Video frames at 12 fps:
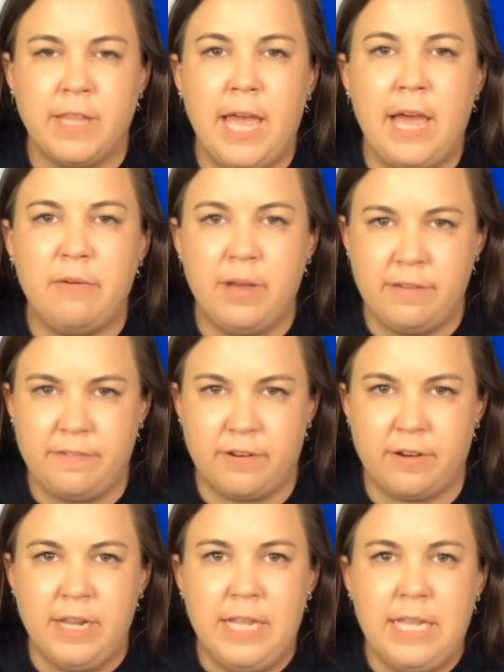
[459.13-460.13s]

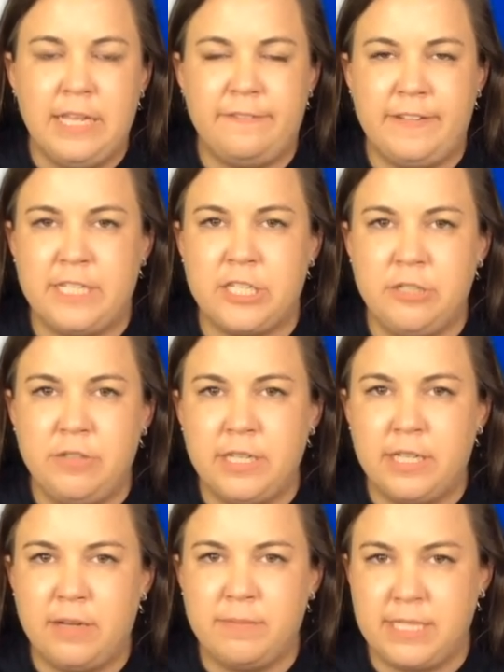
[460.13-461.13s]
However, if a
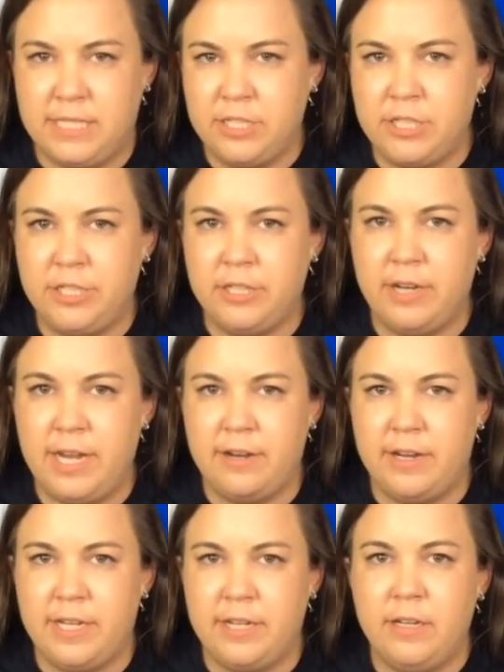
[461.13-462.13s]
student comes into your
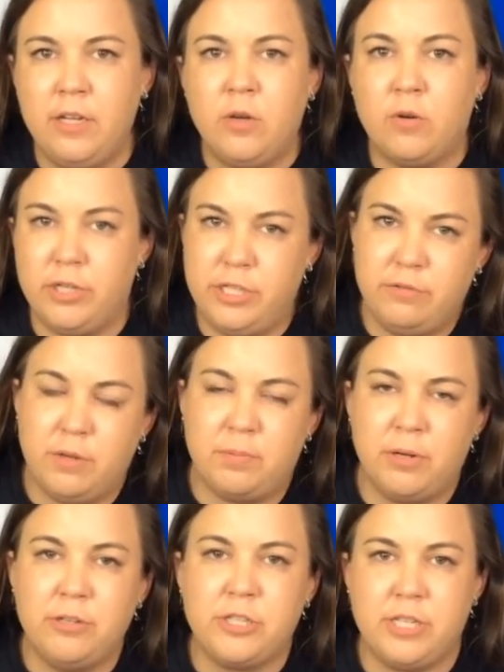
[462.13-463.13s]
area, or you
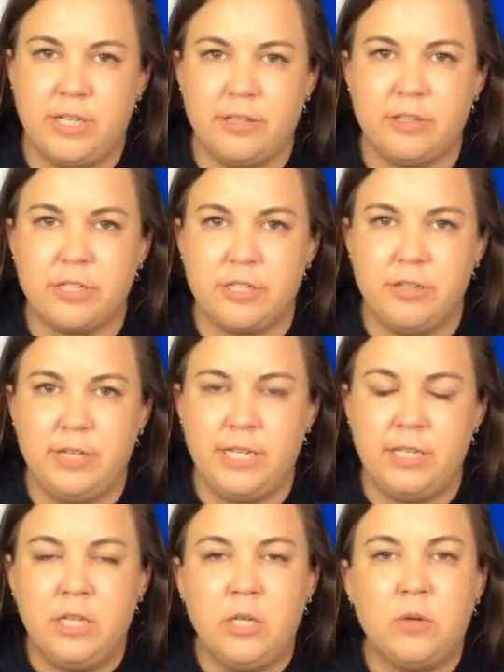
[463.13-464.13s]
approach another
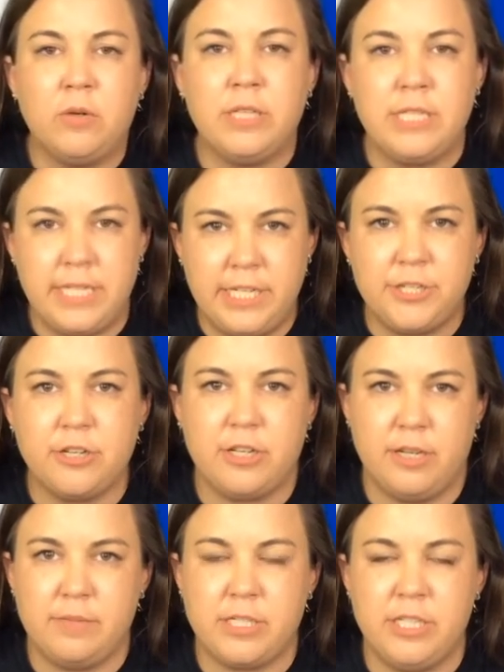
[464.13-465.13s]
student, or the teacher
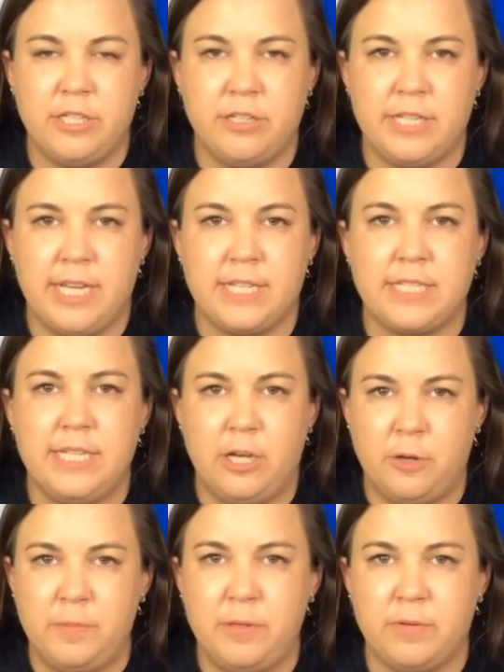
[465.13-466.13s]
comes to your desk to
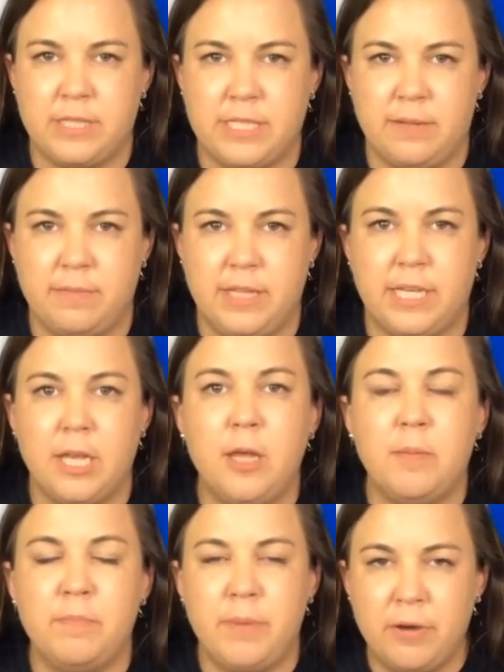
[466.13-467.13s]
help you with something,
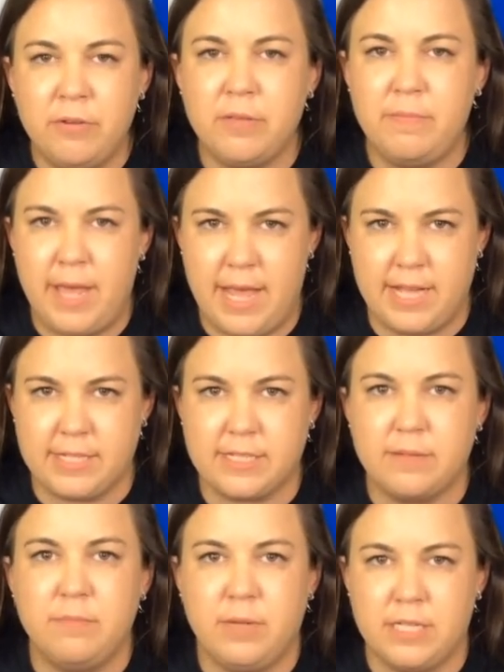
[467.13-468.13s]
both
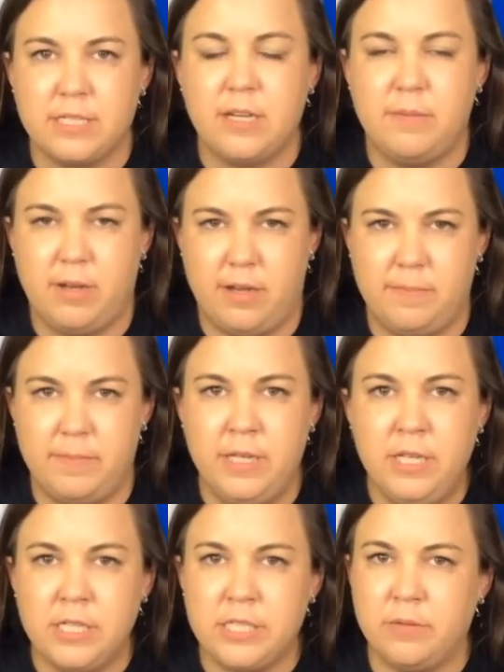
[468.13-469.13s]
masks must come up.
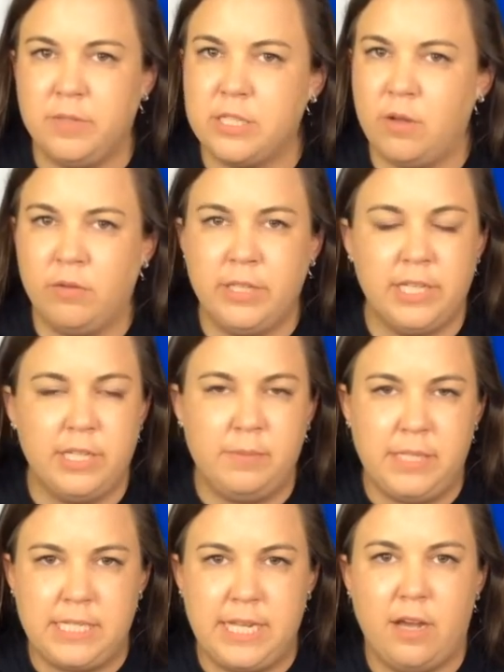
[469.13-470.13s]
So it's only going to
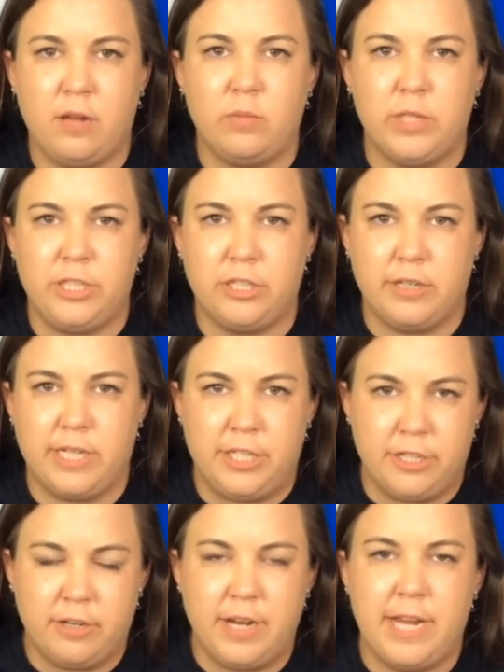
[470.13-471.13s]
be down when you're in
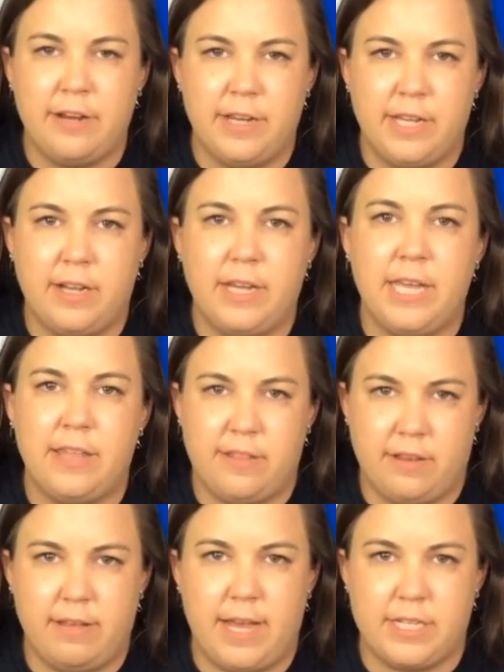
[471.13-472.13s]
your area in
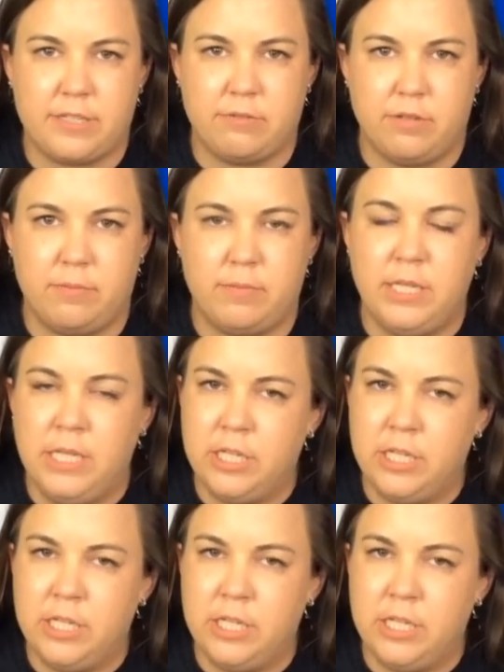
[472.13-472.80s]
the classroom.